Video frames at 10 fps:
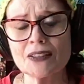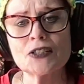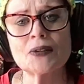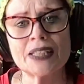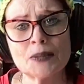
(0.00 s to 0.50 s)

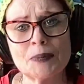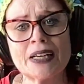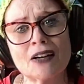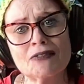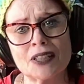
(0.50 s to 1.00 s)
So let's be
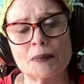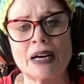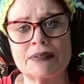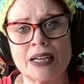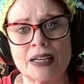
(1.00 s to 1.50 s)
careful
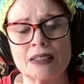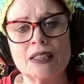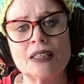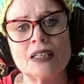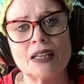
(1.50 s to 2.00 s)
about that.
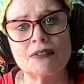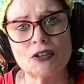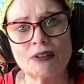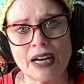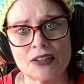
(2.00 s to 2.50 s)
If
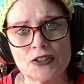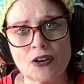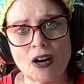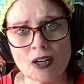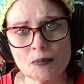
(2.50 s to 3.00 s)
you've had
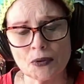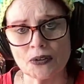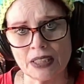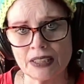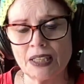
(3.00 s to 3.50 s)
your heart
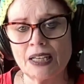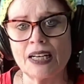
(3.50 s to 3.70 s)
broken